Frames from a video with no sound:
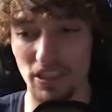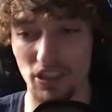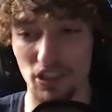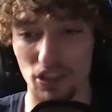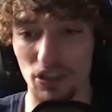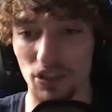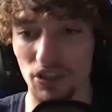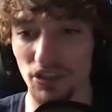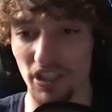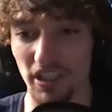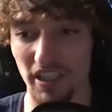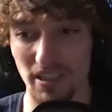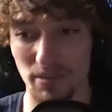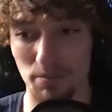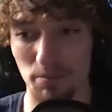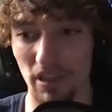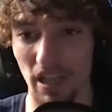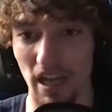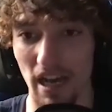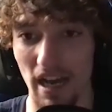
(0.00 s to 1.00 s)
Just looks like it's
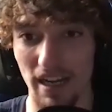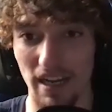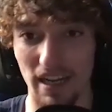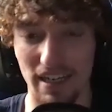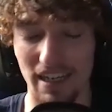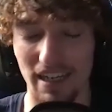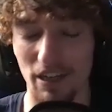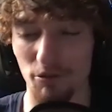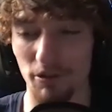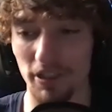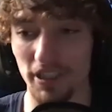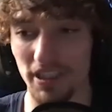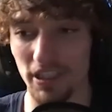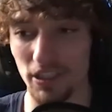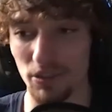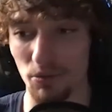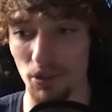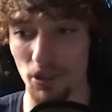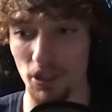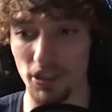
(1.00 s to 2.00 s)
black. I can't read
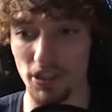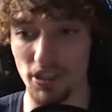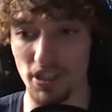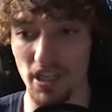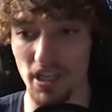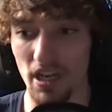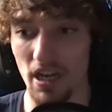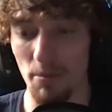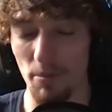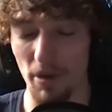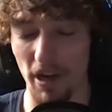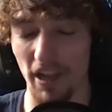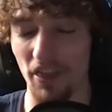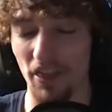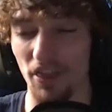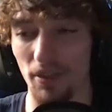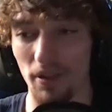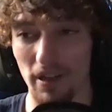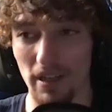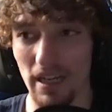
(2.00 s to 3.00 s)
these words, but
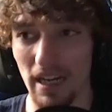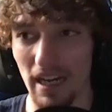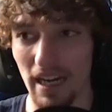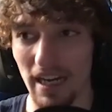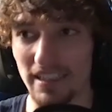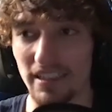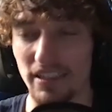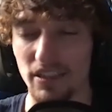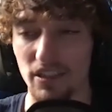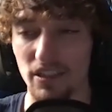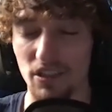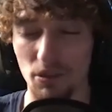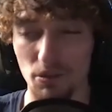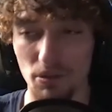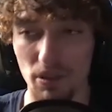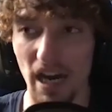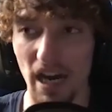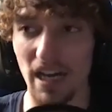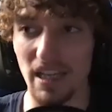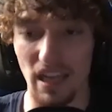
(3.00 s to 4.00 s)
I do
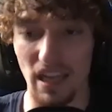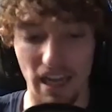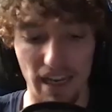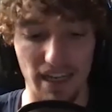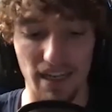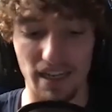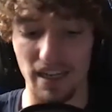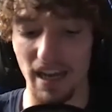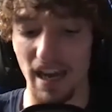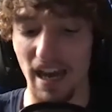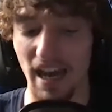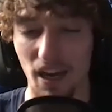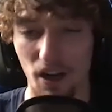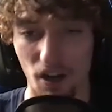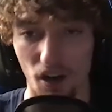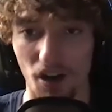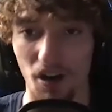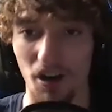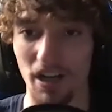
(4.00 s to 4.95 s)
not like it at all.